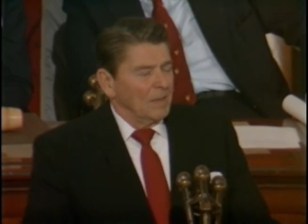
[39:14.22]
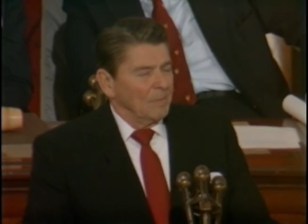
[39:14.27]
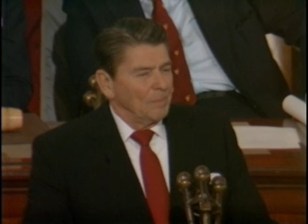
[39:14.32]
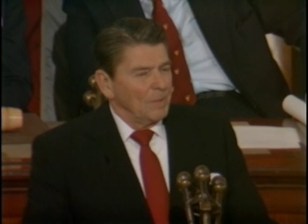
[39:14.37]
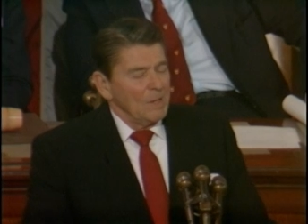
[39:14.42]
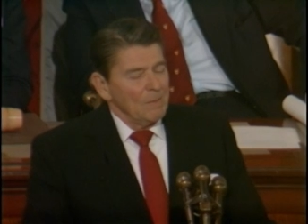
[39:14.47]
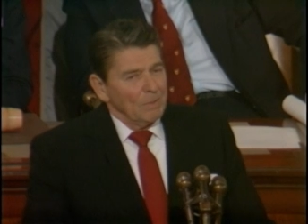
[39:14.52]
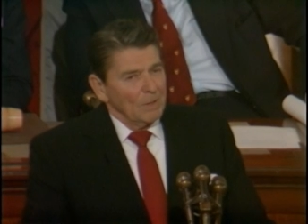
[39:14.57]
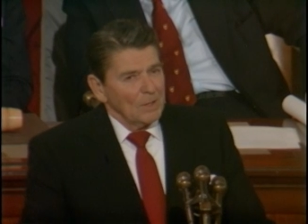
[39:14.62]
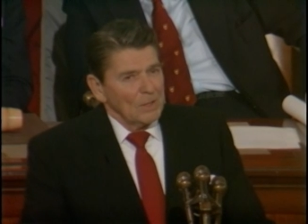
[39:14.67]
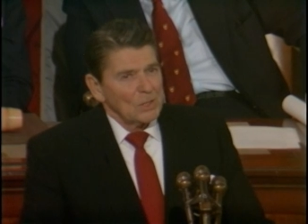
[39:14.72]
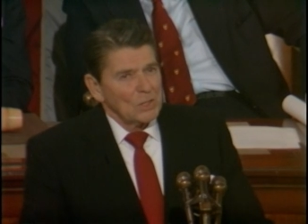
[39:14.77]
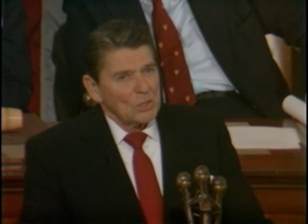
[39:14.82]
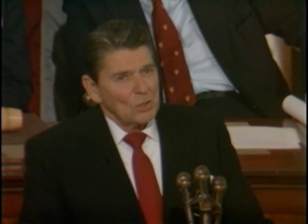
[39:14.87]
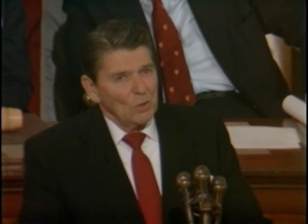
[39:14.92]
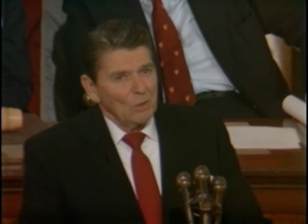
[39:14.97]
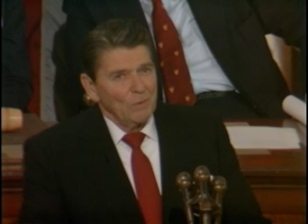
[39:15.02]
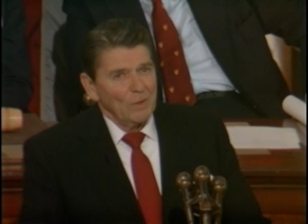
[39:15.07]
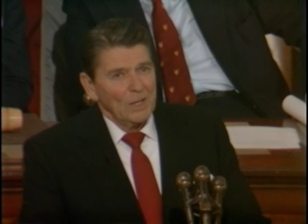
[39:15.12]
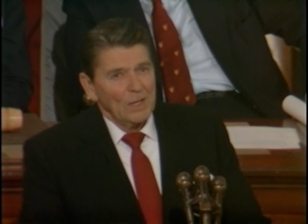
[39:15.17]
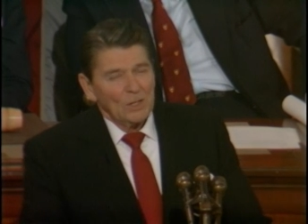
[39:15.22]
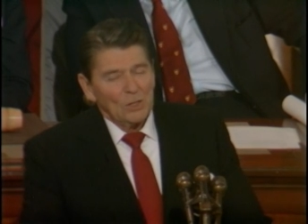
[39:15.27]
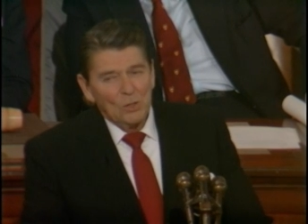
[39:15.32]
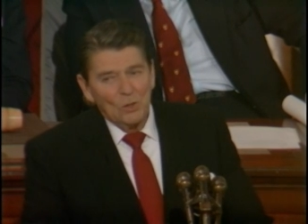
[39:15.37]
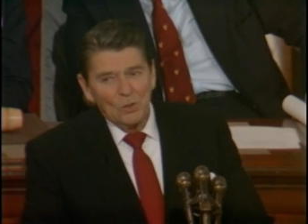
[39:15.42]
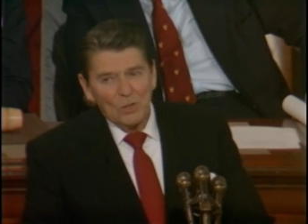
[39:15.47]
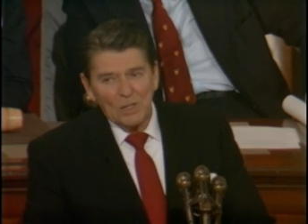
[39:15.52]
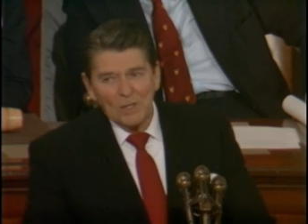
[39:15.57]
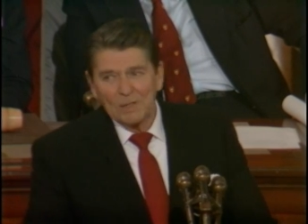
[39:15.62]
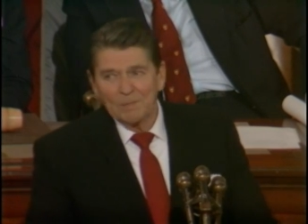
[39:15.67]
People of the Soviet
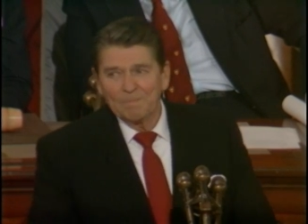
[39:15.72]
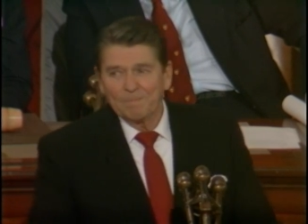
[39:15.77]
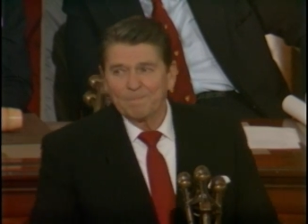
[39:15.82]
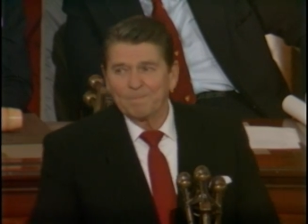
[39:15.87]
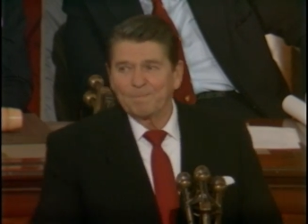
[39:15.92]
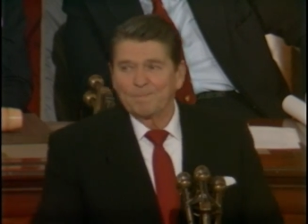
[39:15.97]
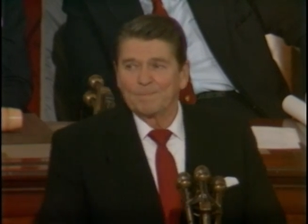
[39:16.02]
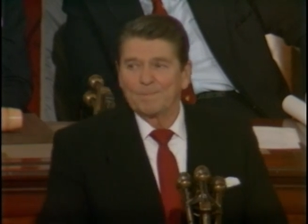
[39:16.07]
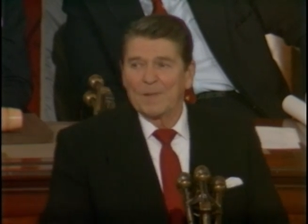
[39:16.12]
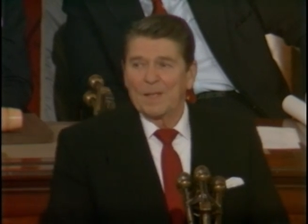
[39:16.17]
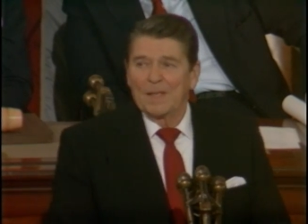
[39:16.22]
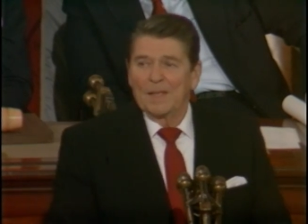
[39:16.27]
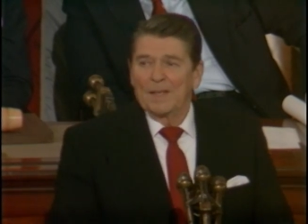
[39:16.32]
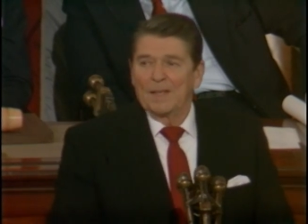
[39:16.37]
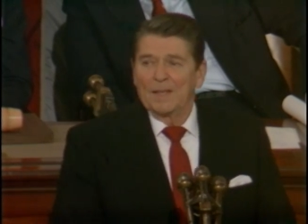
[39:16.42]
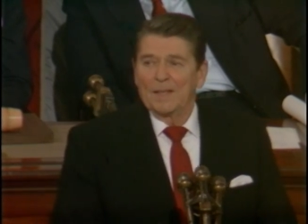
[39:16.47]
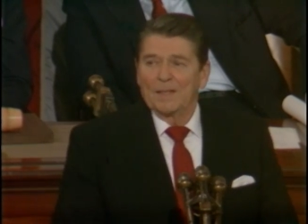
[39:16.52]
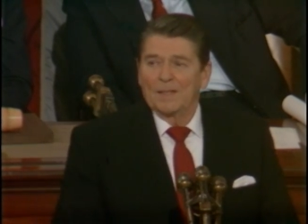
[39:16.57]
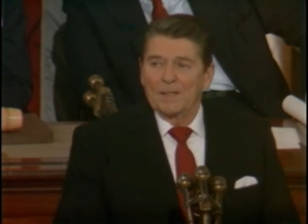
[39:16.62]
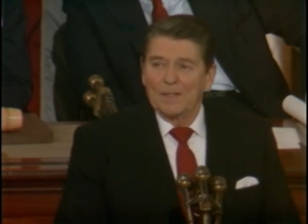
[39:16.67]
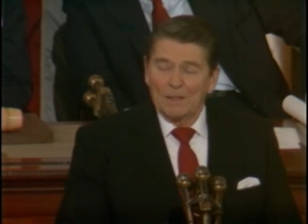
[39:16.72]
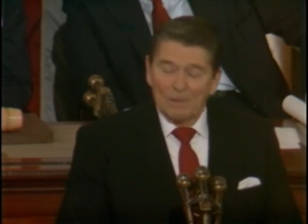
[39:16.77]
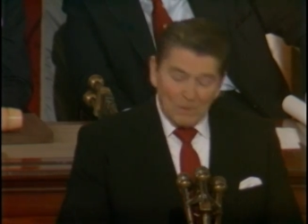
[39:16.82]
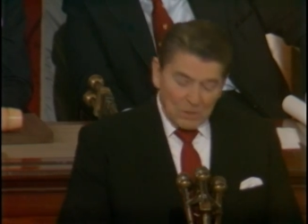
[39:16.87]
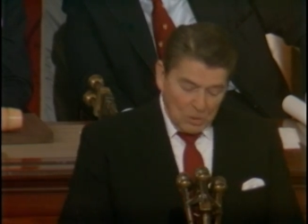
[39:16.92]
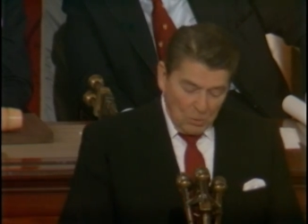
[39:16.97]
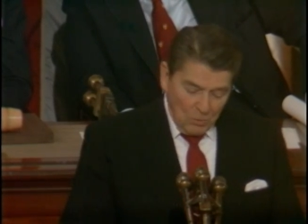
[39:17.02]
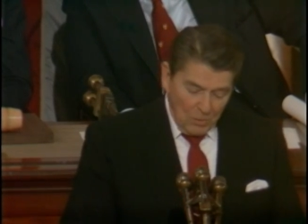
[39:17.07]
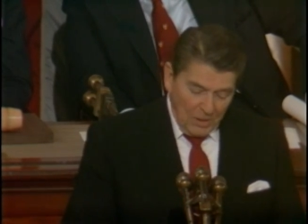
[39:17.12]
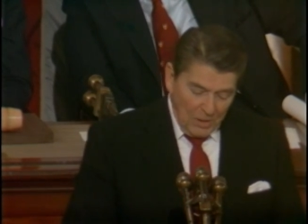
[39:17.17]
Union, there
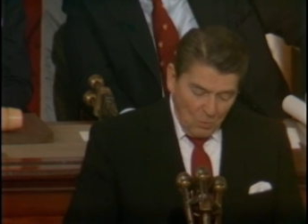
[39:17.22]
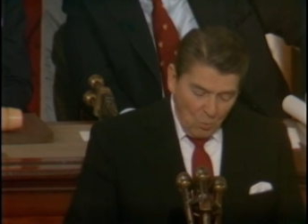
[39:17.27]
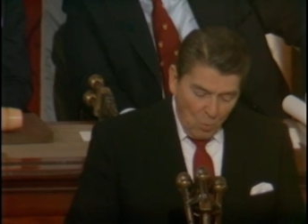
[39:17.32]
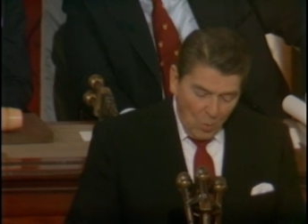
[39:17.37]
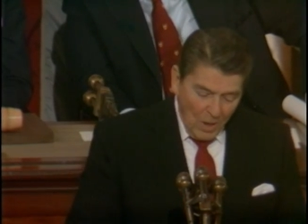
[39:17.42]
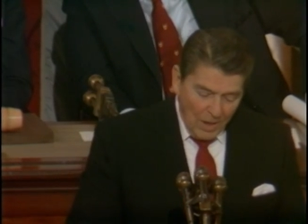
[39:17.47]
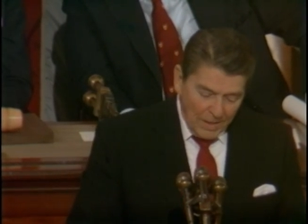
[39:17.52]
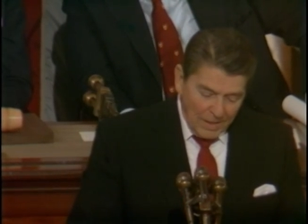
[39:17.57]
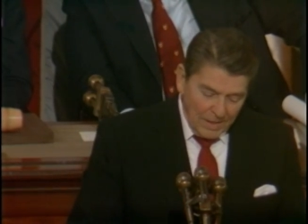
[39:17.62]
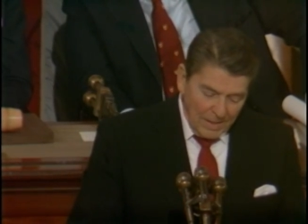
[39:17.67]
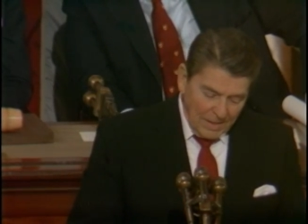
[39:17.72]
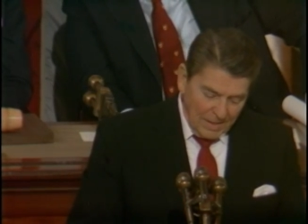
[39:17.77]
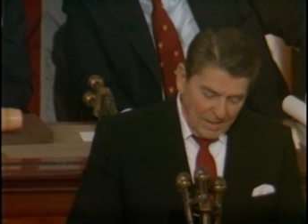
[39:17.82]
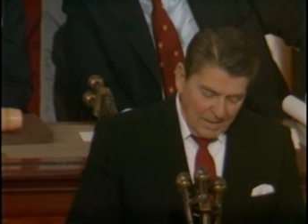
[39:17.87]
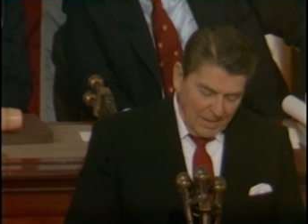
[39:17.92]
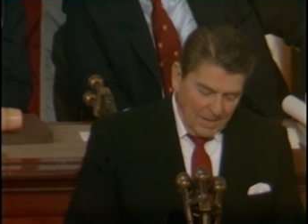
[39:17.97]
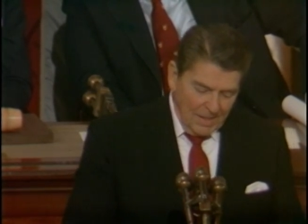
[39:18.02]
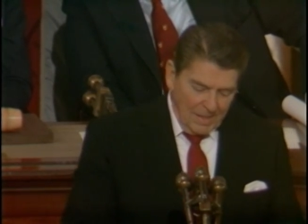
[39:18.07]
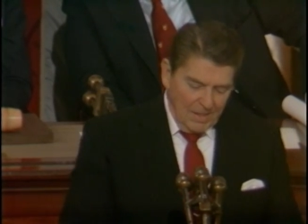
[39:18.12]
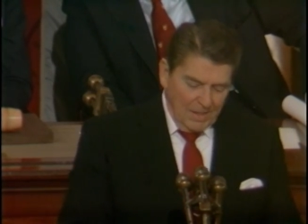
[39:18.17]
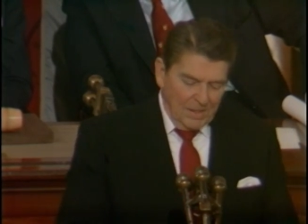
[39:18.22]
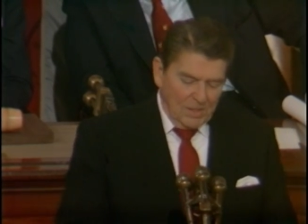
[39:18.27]
is only one